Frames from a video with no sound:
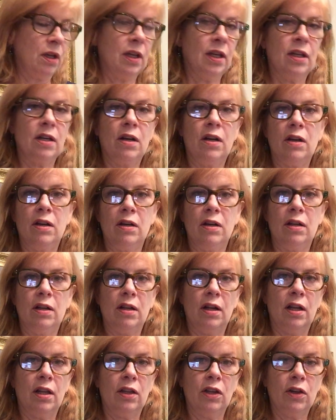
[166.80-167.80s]
in a
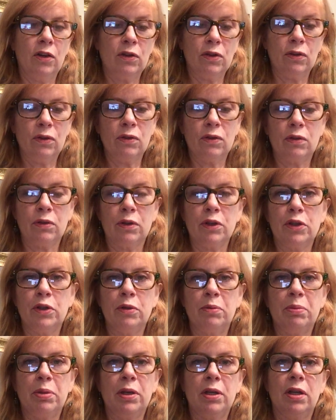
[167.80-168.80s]
local
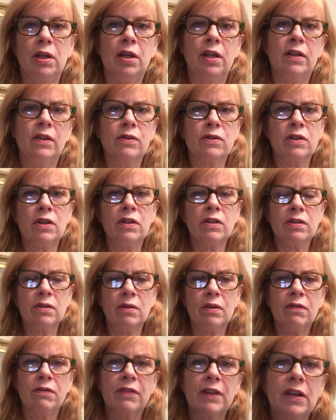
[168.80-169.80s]
group, and there's
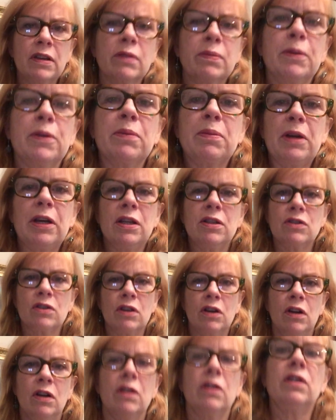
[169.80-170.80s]
also a Facebook page
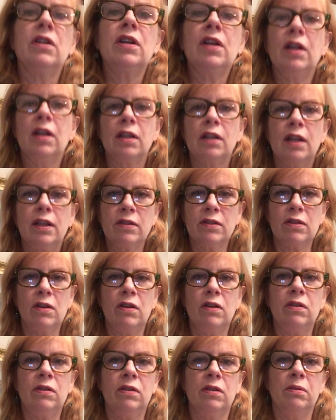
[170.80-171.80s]
called Let's
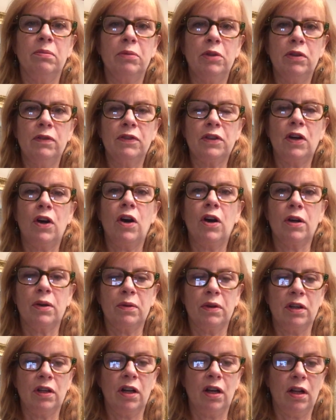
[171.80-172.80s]
All Move to Hawk
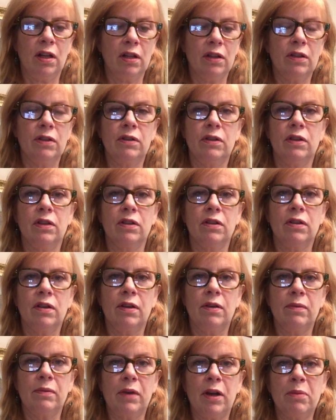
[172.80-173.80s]
Run Hollow,
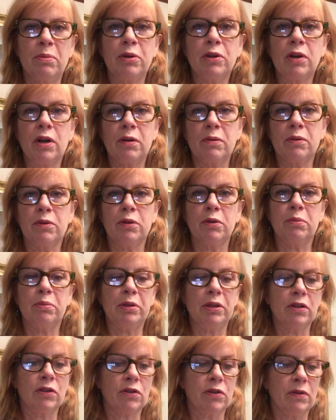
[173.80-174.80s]
and I put our group
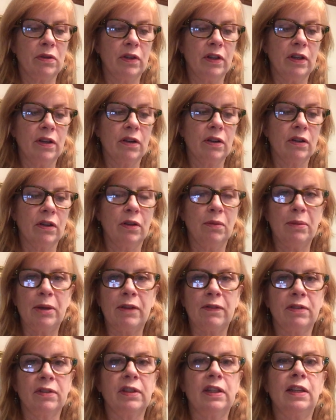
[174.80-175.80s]
picture in there. You may
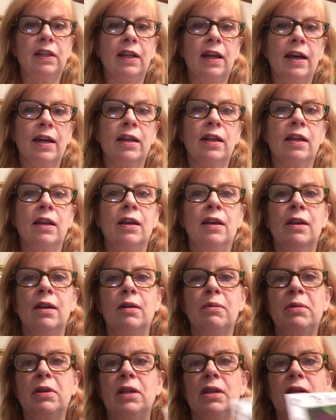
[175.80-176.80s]
have seen that,
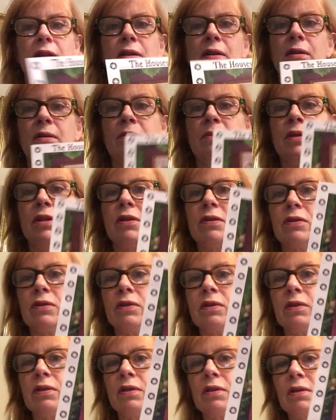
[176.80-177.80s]
but
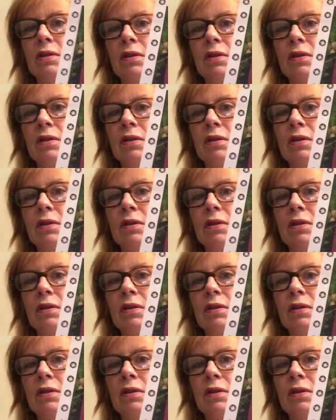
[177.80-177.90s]
here's